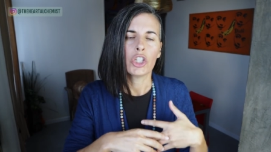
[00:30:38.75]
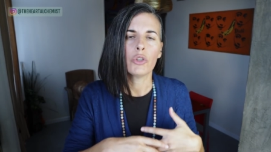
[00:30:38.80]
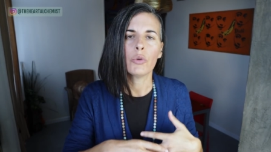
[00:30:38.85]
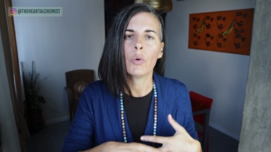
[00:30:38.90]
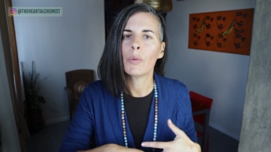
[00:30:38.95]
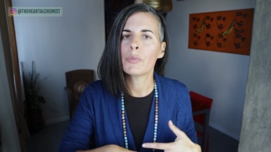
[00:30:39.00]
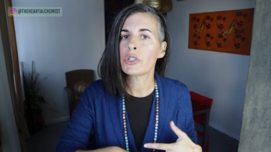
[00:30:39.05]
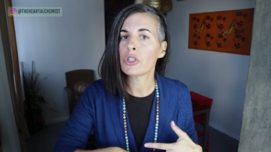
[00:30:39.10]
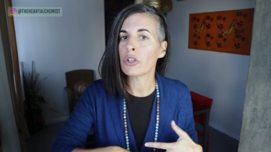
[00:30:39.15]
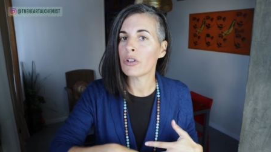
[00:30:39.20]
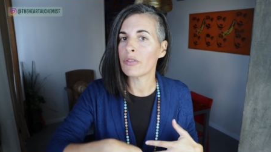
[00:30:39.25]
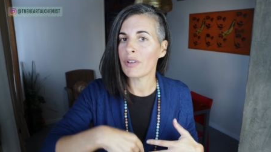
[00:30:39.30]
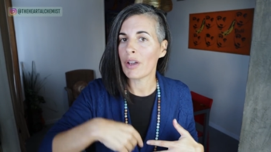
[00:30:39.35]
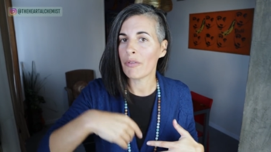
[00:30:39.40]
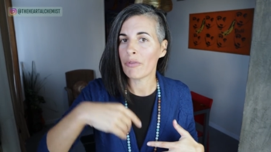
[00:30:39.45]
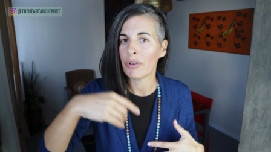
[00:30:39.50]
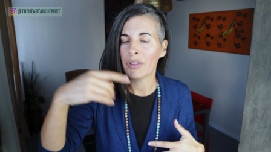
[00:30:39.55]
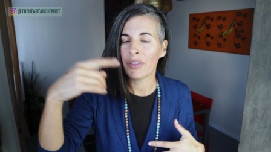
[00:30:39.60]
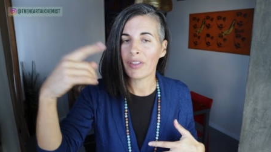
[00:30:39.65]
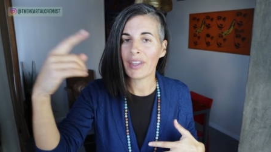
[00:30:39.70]
You observe
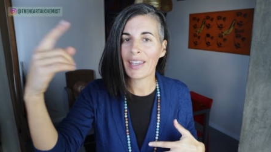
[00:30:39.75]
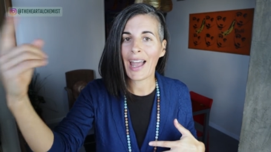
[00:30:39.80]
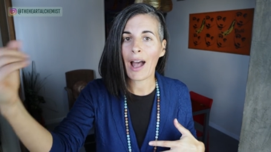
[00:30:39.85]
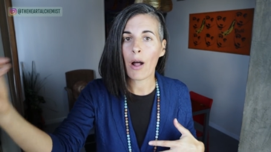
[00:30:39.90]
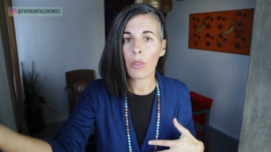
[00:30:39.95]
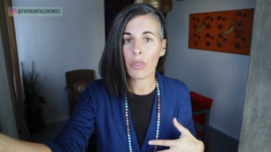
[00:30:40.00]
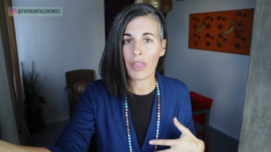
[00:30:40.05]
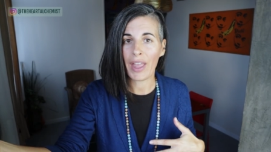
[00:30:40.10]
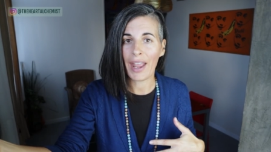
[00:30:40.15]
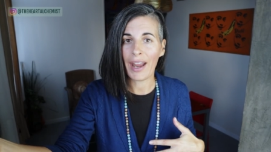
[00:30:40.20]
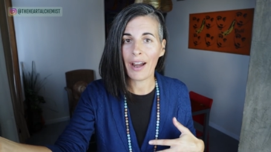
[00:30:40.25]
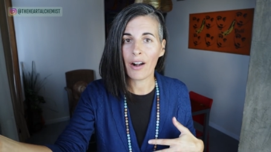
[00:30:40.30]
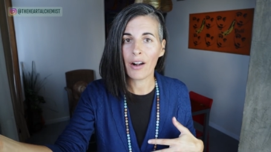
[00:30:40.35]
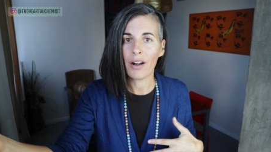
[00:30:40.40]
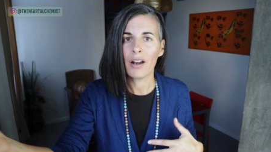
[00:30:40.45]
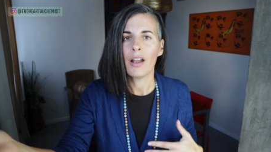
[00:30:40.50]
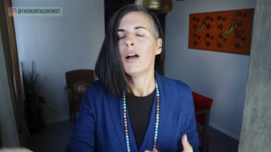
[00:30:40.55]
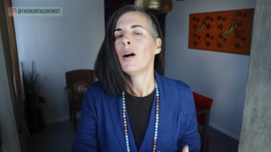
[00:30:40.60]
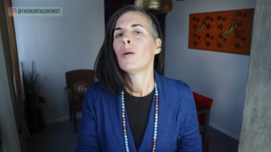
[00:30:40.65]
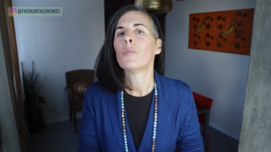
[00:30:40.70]
everything out
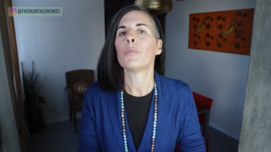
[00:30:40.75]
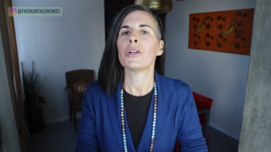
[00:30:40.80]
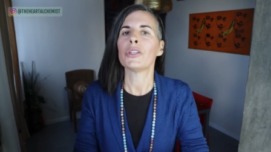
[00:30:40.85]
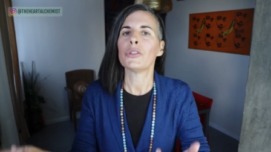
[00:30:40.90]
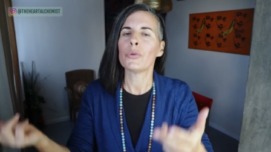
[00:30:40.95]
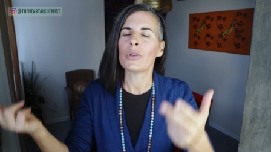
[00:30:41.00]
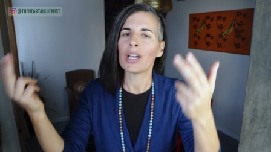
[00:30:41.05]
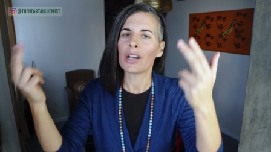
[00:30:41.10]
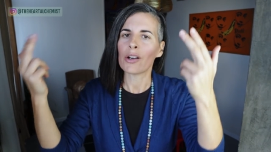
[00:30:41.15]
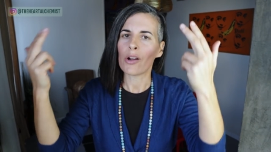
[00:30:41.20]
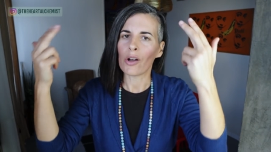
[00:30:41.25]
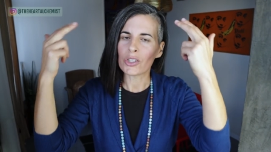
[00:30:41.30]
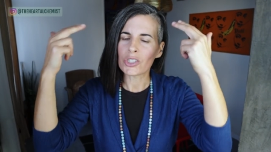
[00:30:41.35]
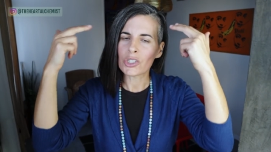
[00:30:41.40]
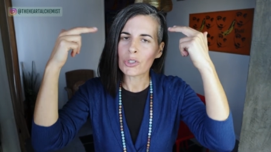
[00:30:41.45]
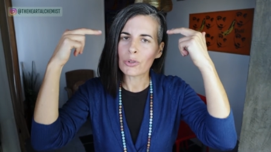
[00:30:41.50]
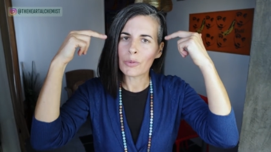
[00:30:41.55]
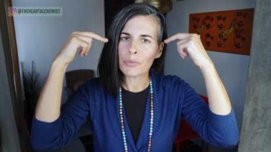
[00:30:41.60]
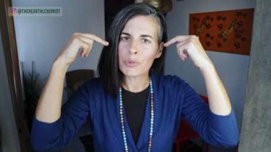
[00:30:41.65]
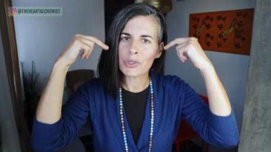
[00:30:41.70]
there, but you can
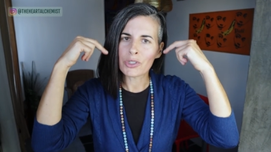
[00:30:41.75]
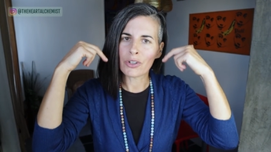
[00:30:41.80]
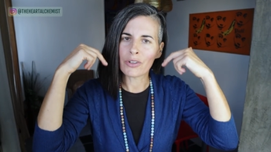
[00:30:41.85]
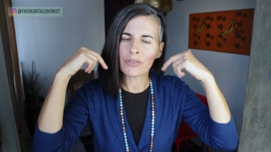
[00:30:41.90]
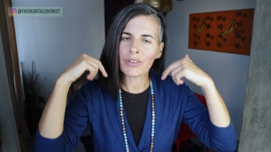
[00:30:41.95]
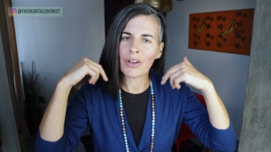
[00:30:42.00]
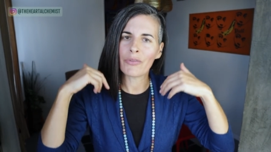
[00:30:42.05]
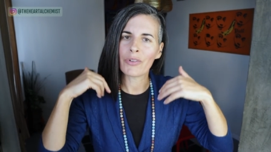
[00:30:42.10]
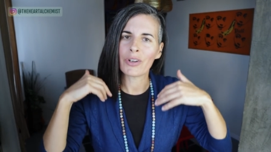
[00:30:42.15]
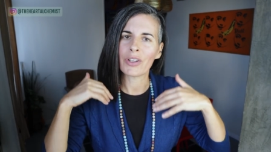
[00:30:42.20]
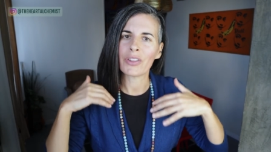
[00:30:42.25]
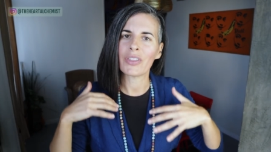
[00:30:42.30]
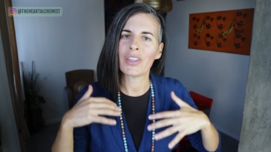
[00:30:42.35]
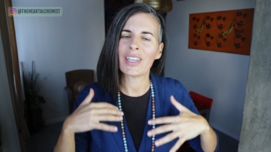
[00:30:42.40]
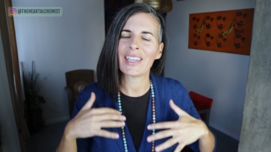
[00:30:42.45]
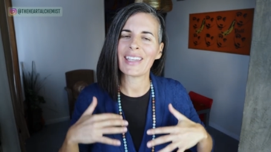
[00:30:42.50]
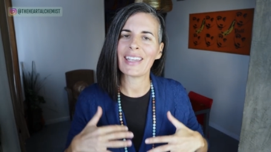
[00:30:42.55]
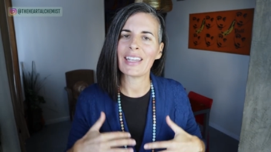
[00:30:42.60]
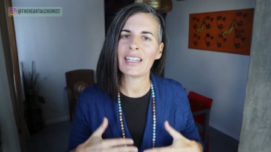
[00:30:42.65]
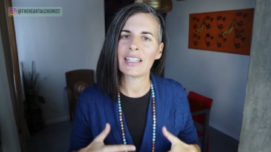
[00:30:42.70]
also observe
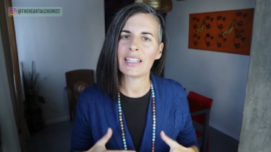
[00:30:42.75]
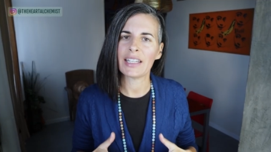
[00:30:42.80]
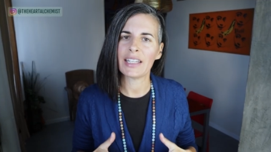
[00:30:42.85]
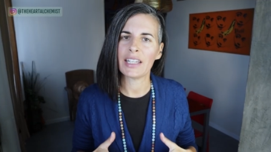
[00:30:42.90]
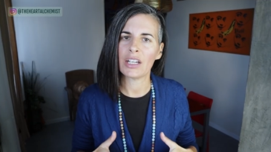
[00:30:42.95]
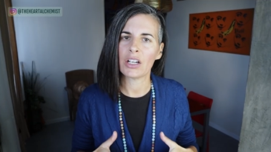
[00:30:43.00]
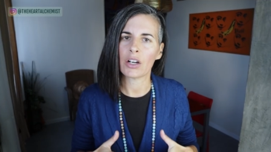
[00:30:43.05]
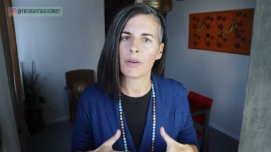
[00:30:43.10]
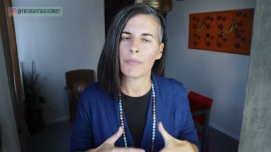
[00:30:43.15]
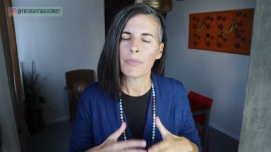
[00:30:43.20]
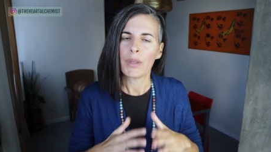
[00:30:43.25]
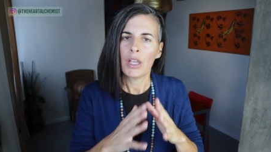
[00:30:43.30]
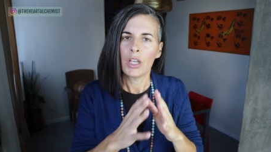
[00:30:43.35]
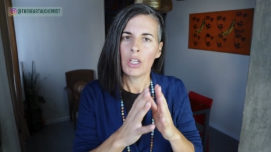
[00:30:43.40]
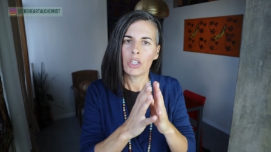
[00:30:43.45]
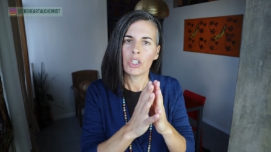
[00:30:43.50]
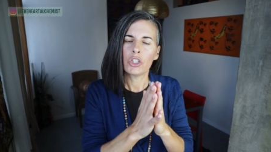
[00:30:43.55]
everything in here.